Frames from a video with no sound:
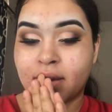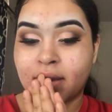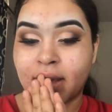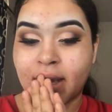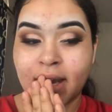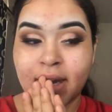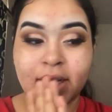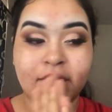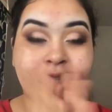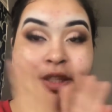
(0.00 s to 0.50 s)

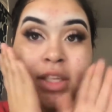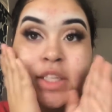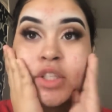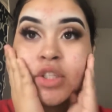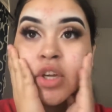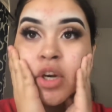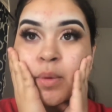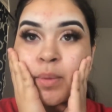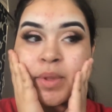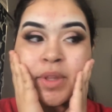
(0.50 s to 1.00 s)
yeah, let's get
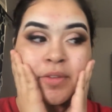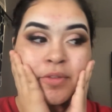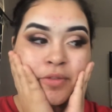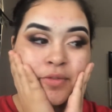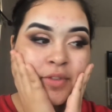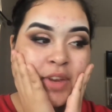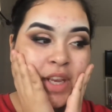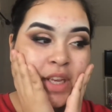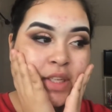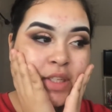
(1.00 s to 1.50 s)
started with the
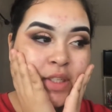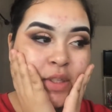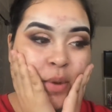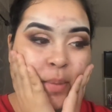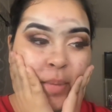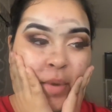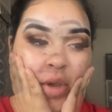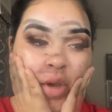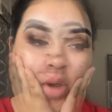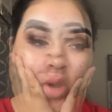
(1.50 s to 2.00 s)
face. Oh
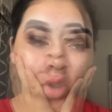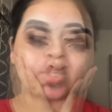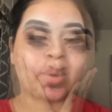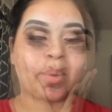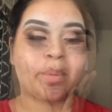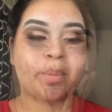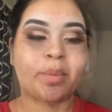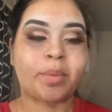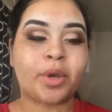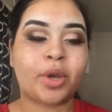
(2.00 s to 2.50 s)
my god. So
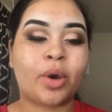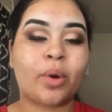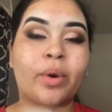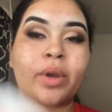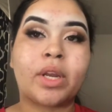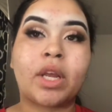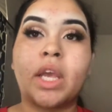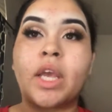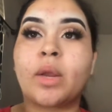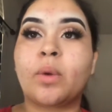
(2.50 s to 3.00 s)
I'm gonna be
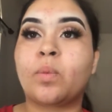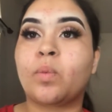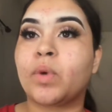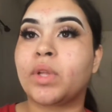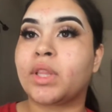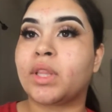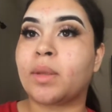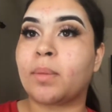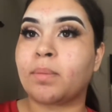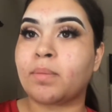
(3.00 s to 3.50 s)
going in
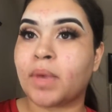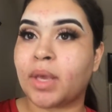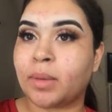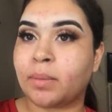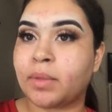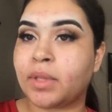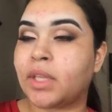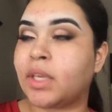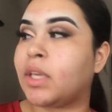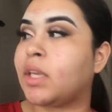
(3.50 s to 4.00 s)
with the
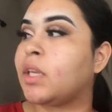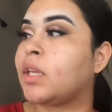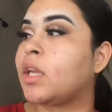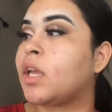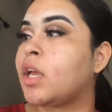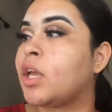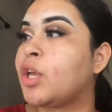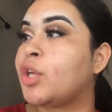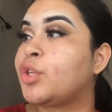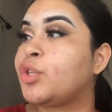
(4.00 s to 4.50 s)
Maybelline
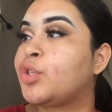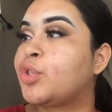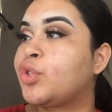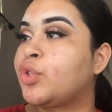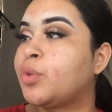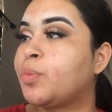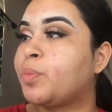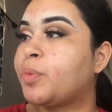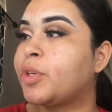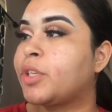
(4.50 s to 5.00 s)

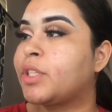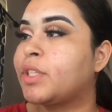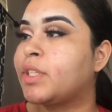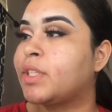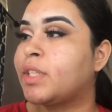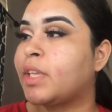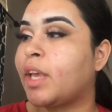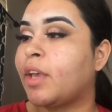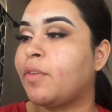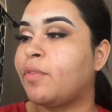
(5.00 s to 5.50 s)
Super
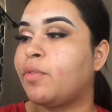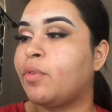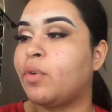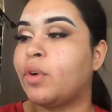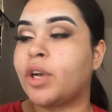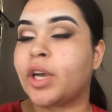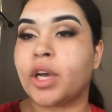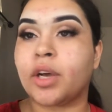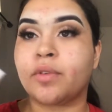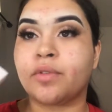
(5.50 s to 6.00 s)
Stay
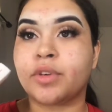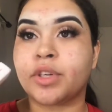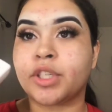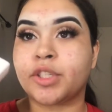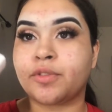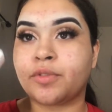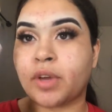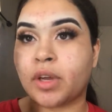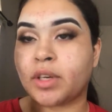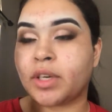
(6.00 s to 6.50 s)
Full
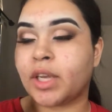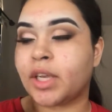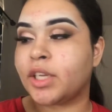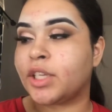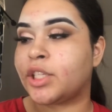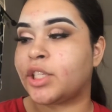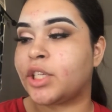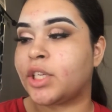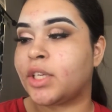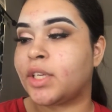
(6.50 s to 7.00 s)
Coverage
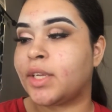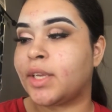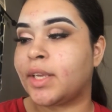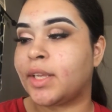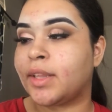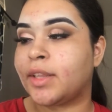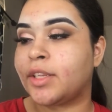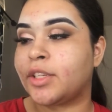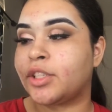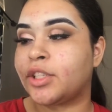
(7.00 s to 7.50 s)
Foundation
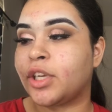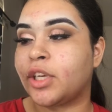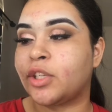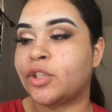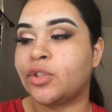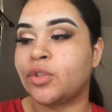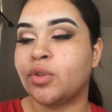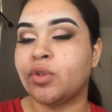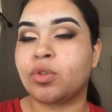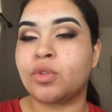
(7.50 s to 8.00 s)
in the shade
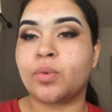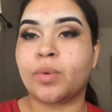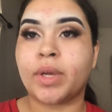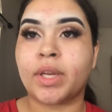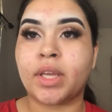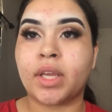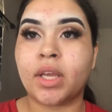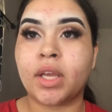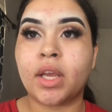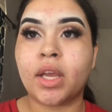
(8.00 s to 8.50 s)

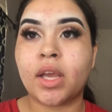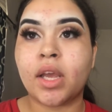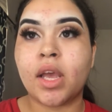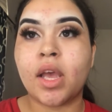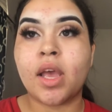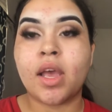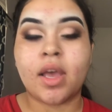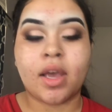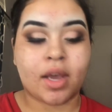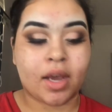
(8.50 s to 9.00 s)
220.
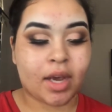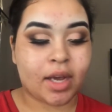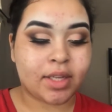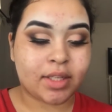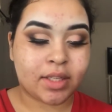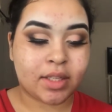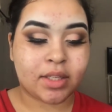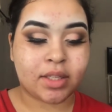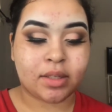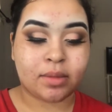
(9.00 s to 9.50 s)

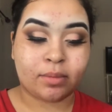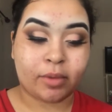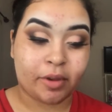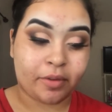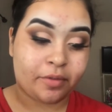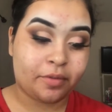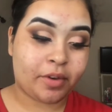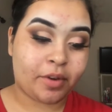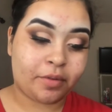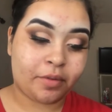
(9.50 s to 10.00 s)
Guys, this is my
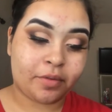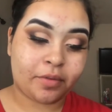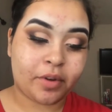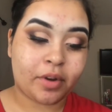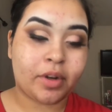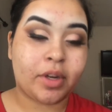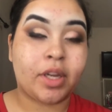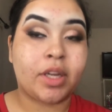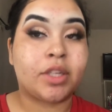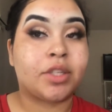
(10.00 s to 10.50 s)
favorite
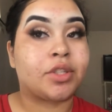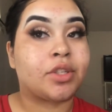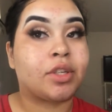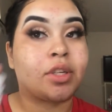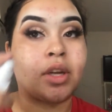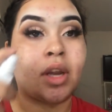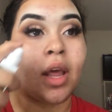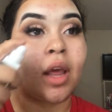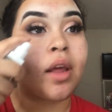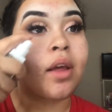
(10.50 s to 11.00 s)
foundation,
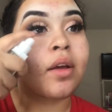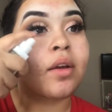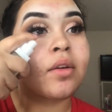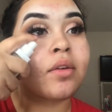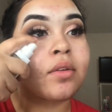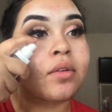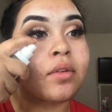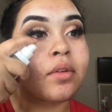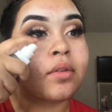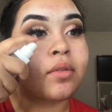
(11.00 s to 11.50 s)
like,
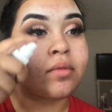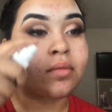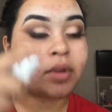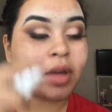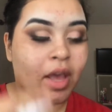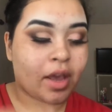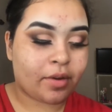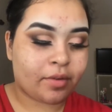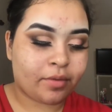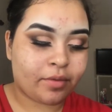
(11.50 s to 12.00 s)

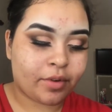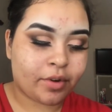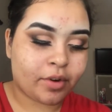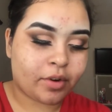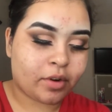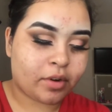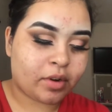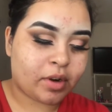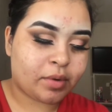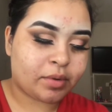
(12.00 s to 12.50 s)
ever.
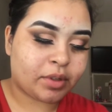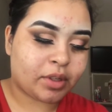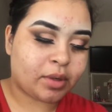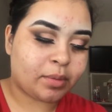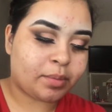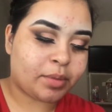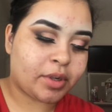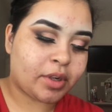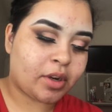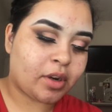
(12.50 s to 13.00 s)
Oh, I was gonna
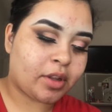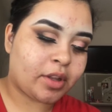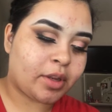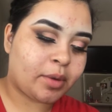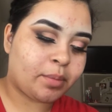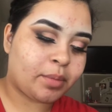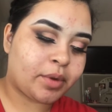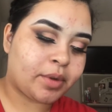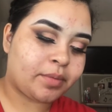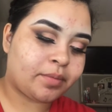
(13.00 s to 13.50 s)
put it on there,
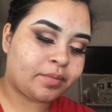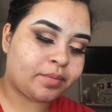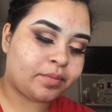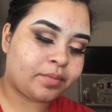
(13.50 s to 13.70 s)
but